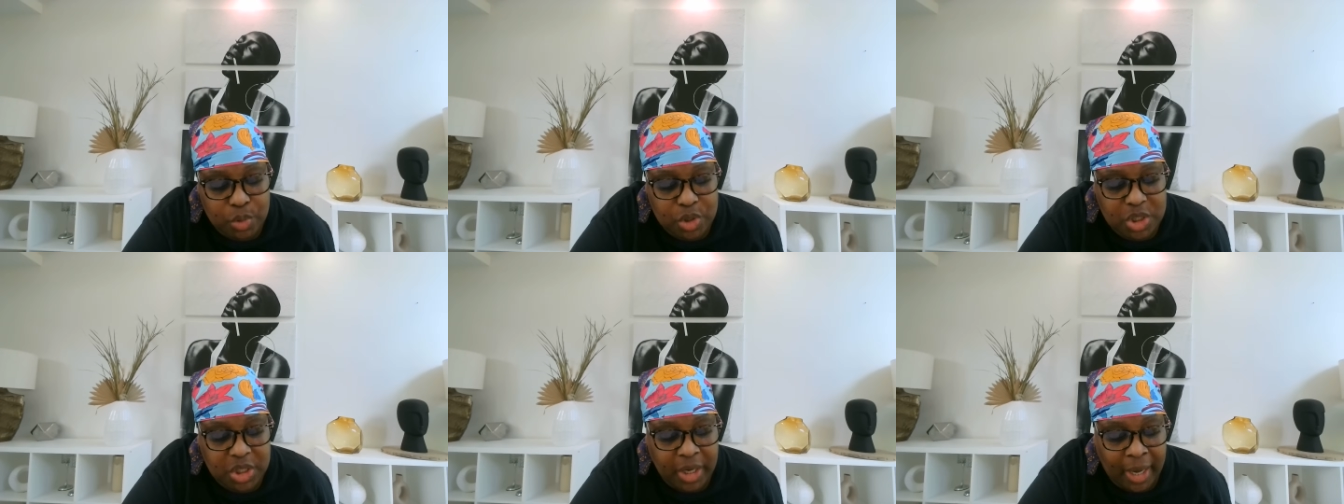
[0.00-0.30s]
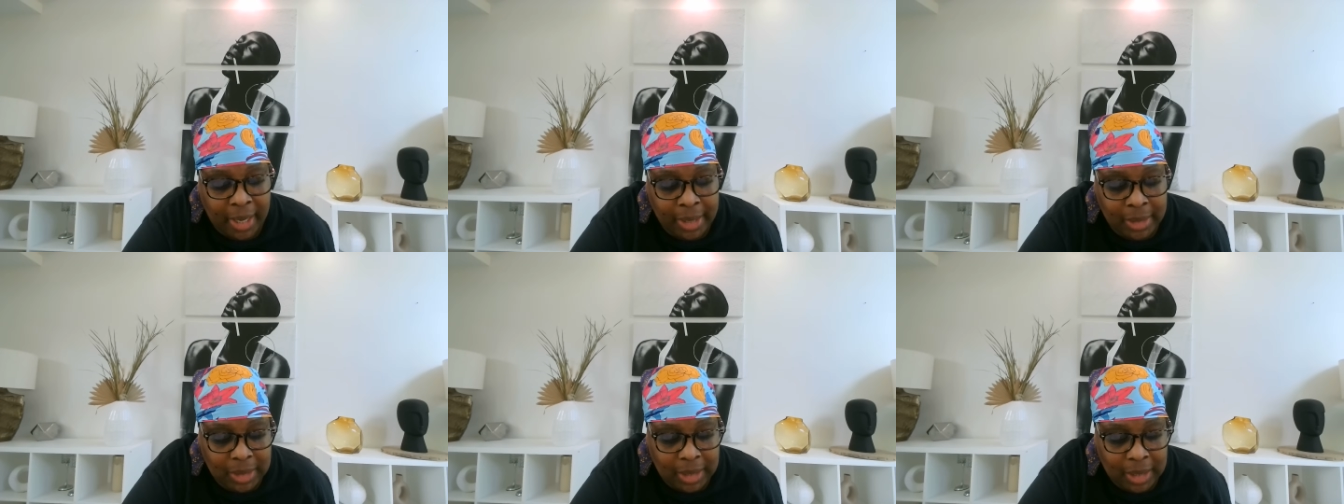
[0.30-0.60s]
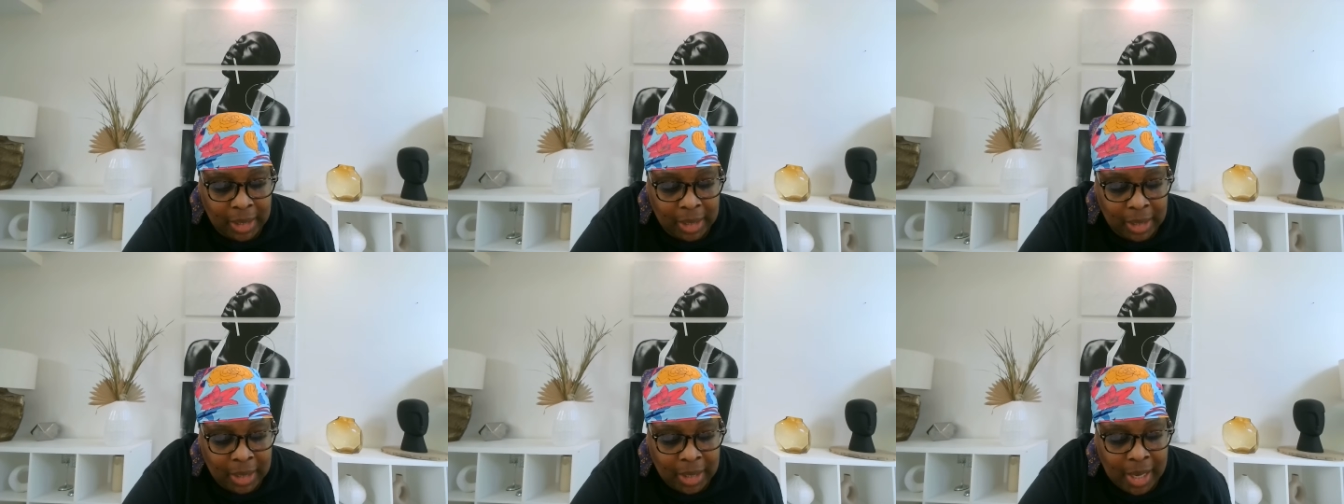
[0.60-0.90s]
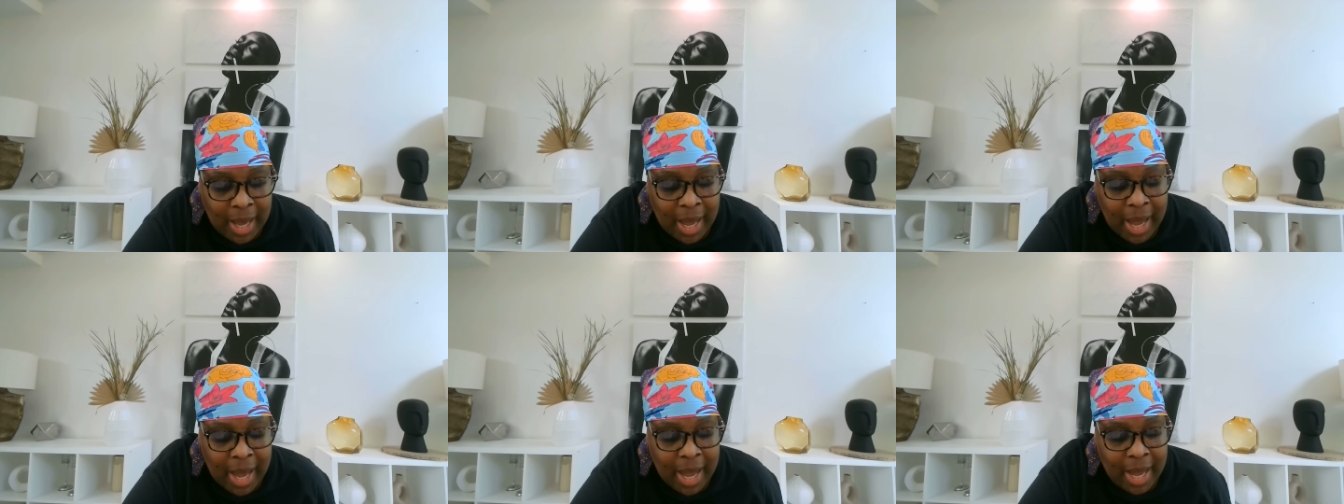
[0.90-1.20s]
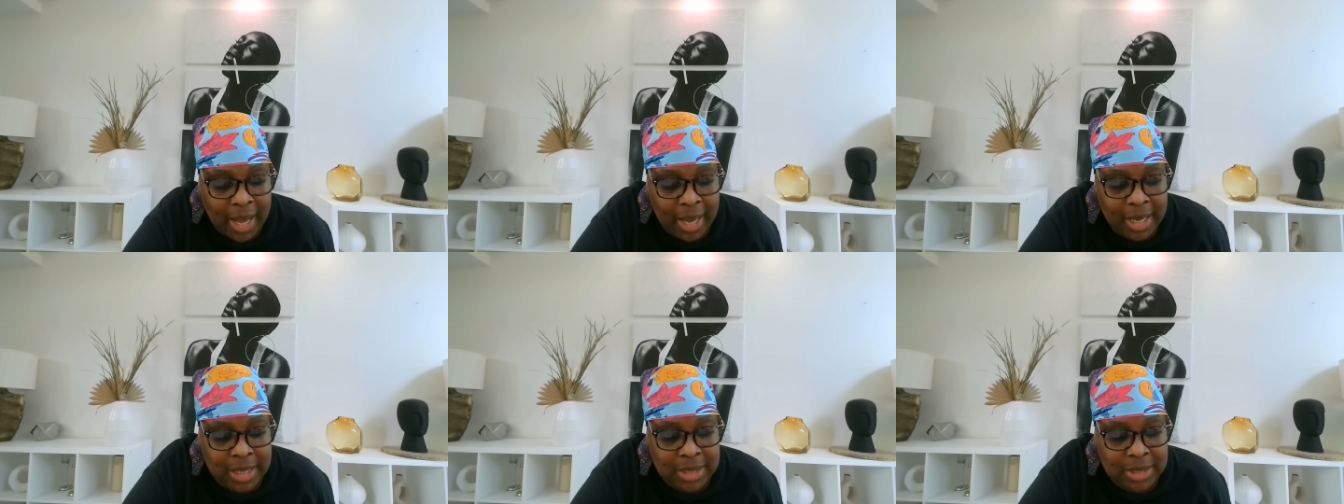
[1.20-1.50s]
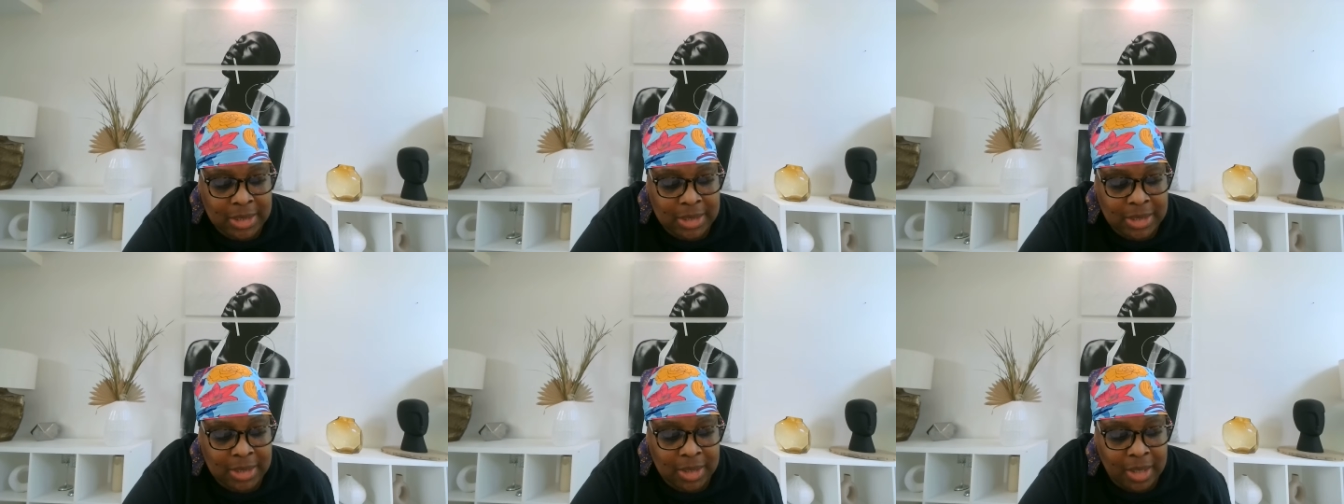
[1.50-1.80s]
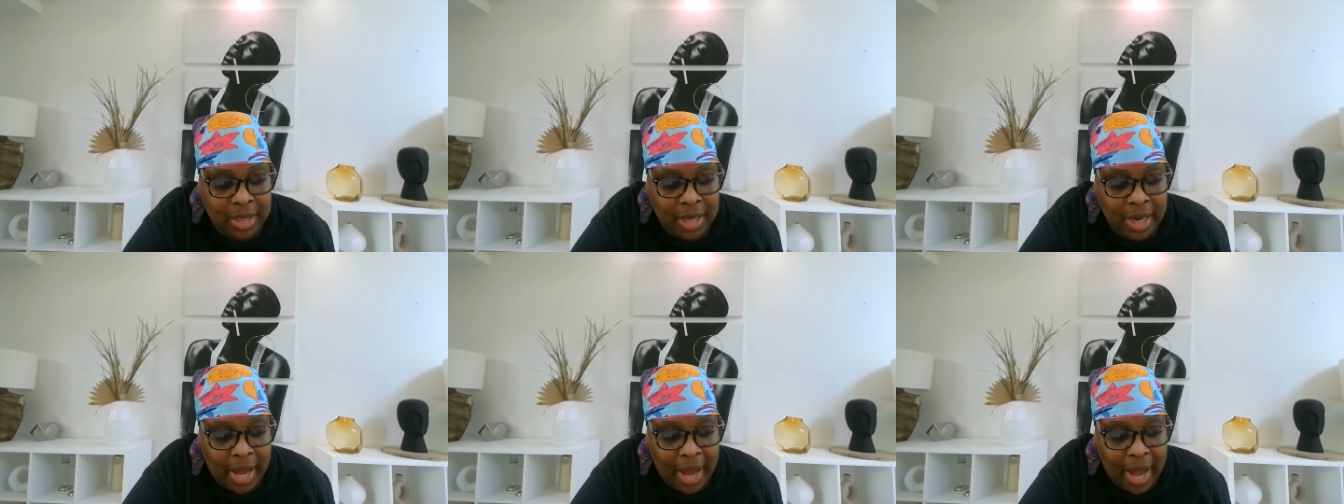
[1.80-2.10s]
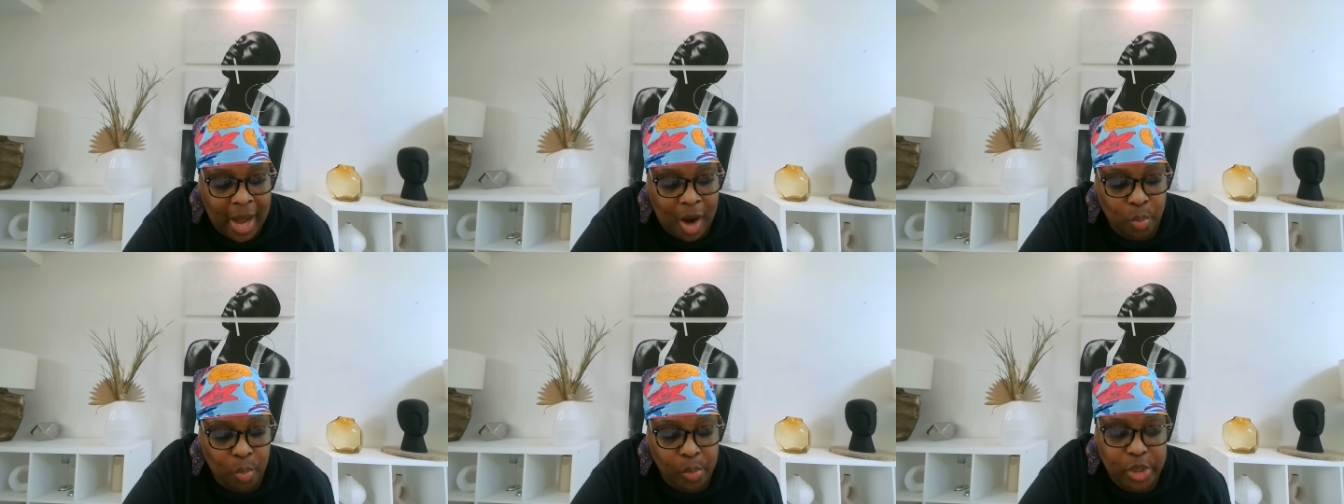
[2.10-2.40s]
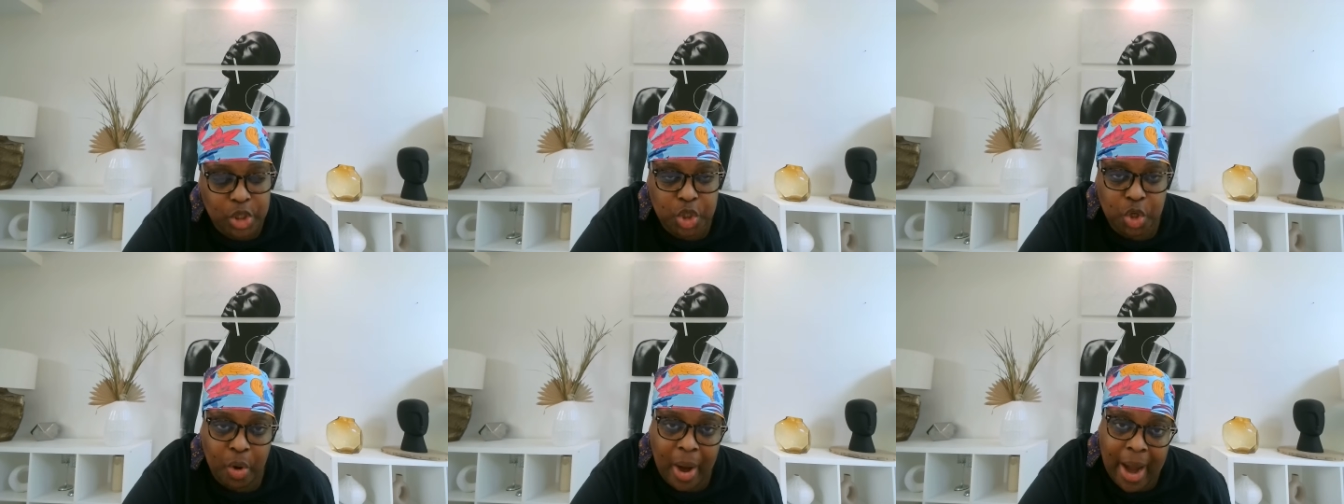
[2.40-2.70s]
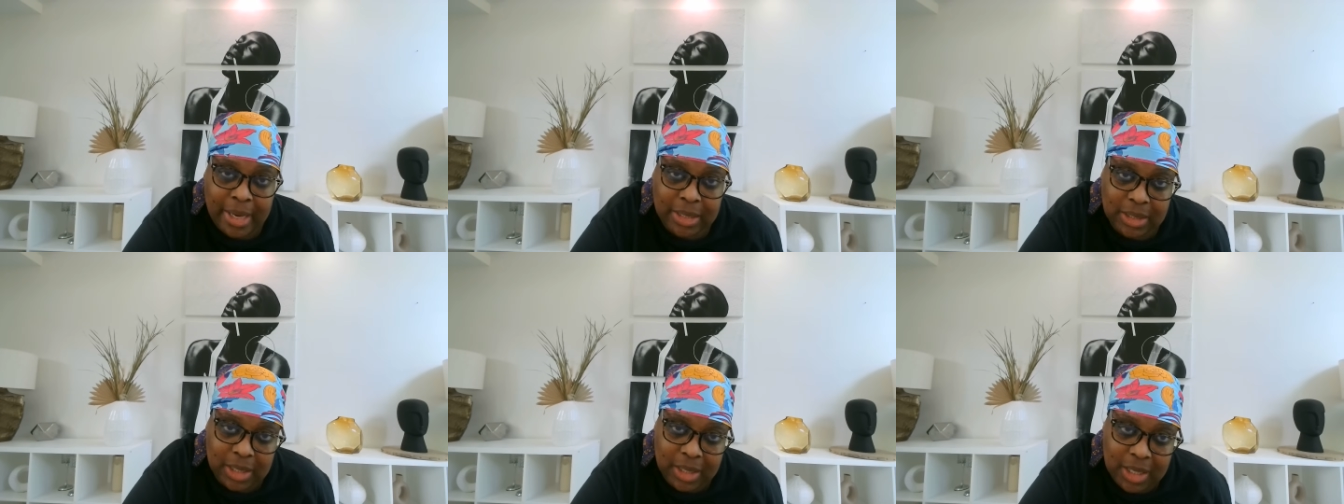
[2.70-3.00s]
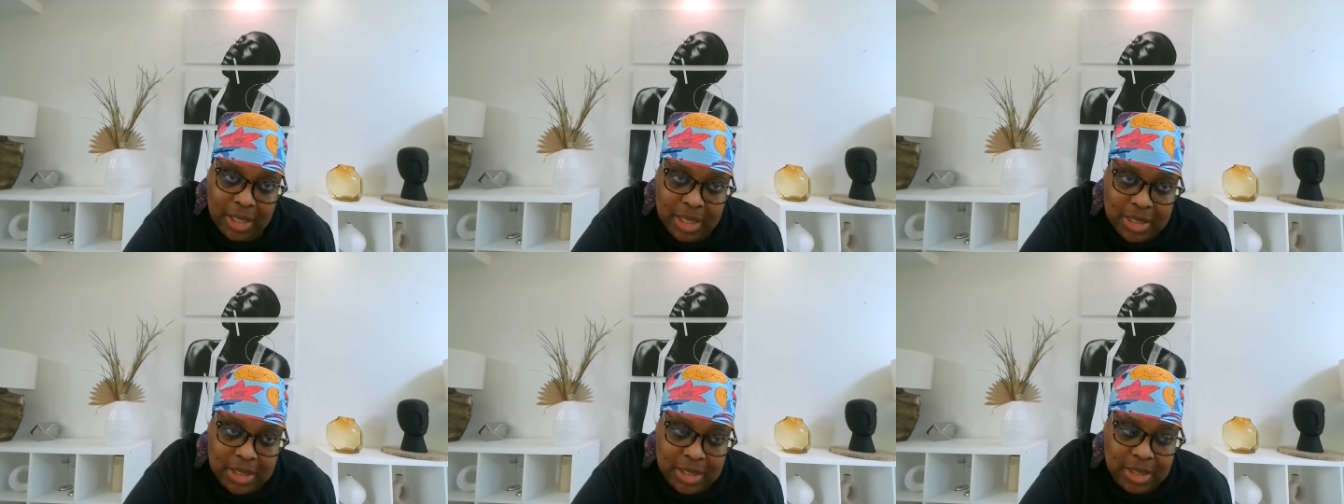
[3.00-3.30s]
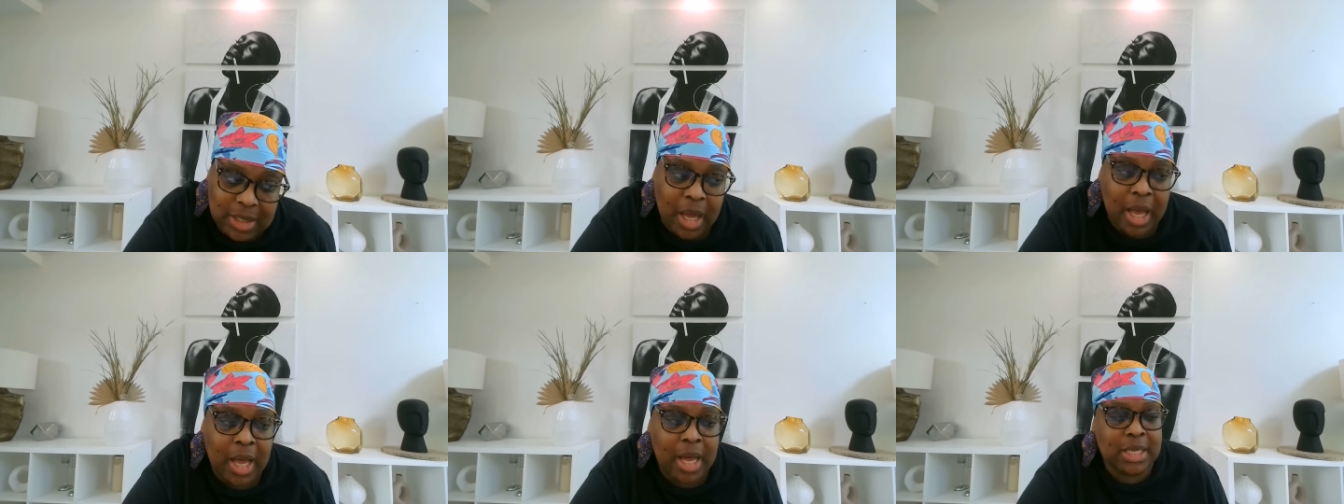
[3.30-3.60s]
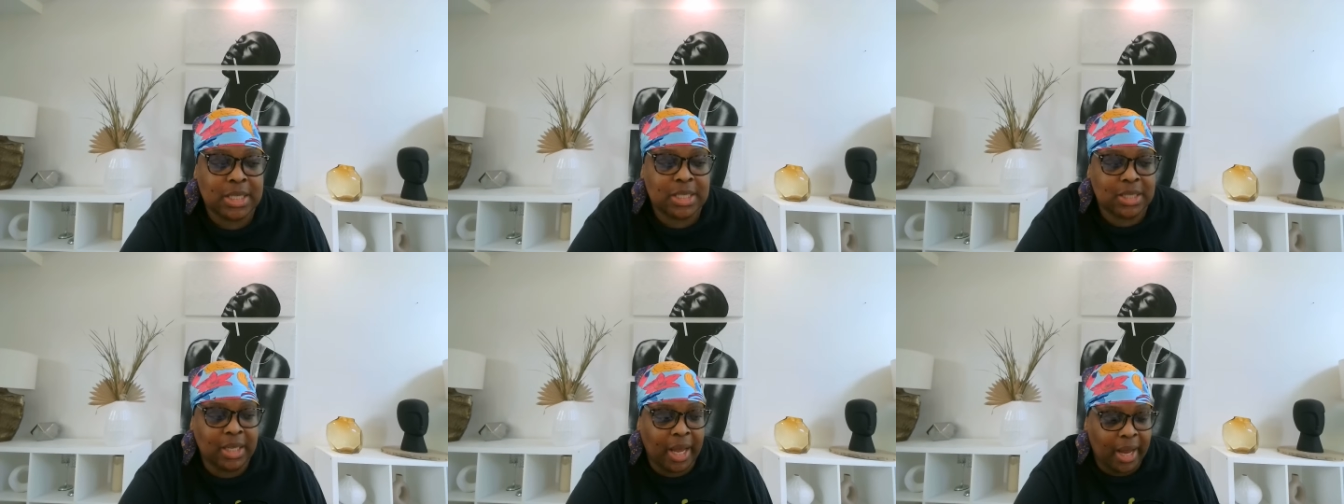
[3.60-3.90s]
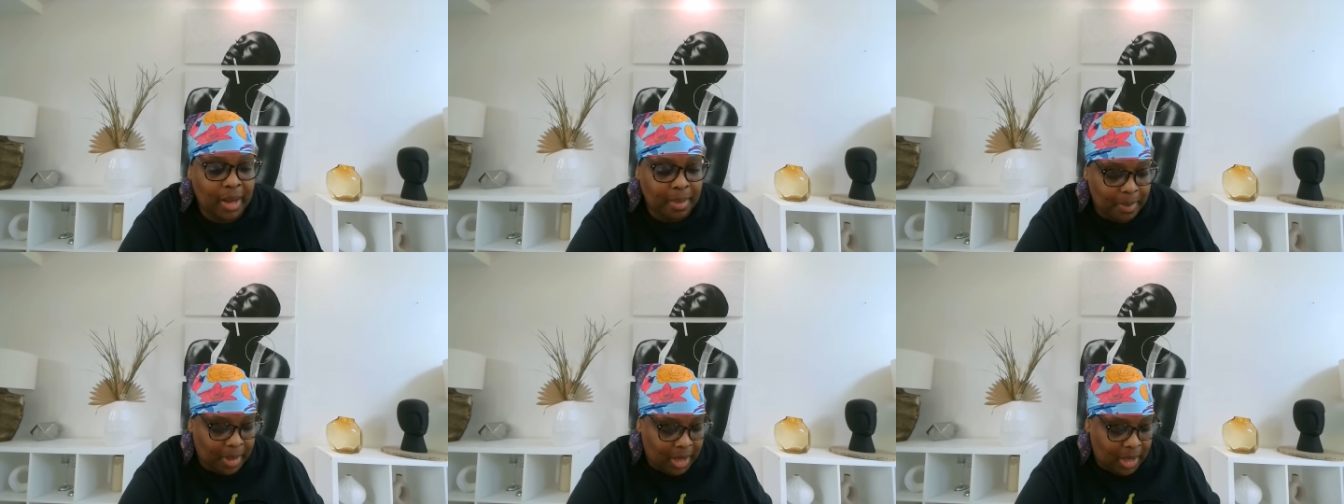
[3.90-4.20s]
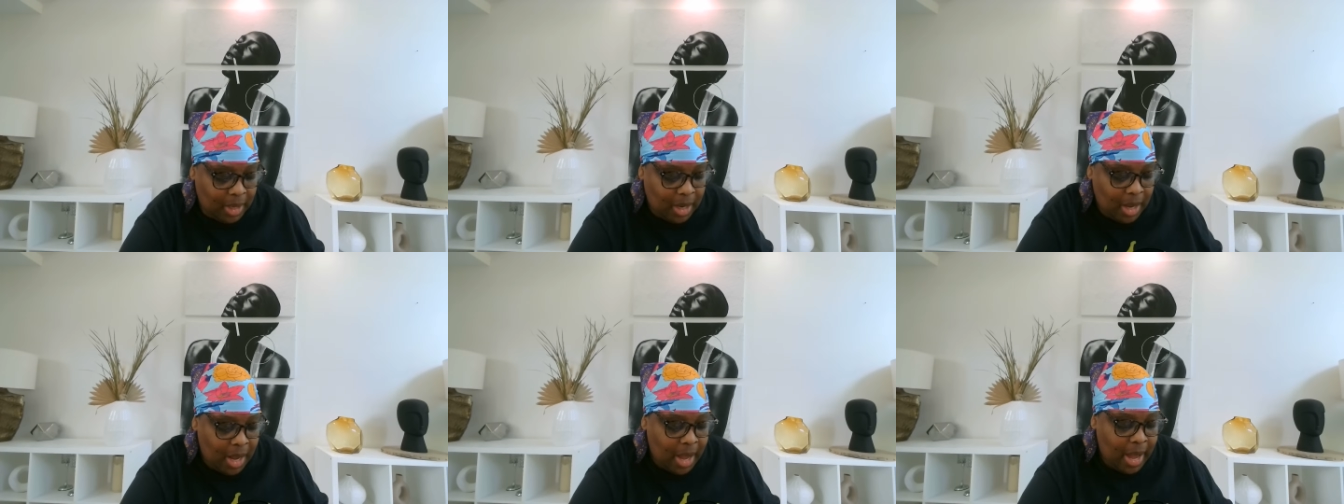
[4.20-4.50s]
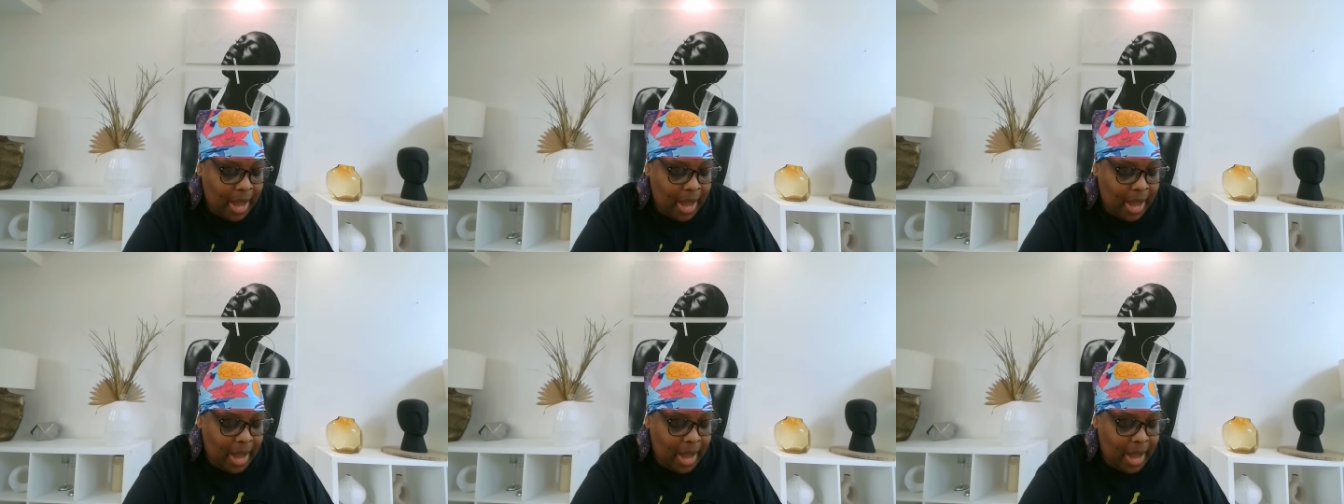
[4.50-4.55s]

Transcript: Jaylan has now retracted his statement